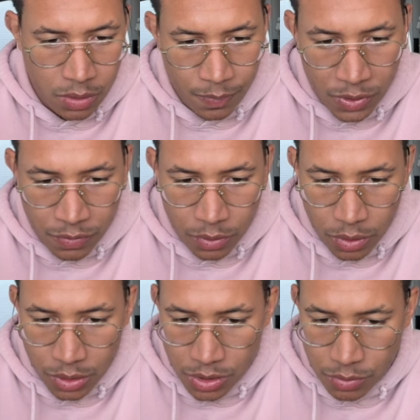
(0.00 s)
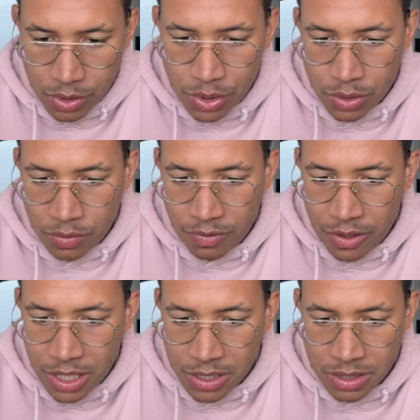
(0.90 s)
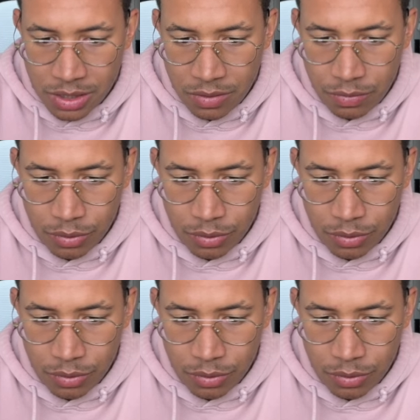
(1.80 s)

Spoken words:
if you look, these questions are very insightful.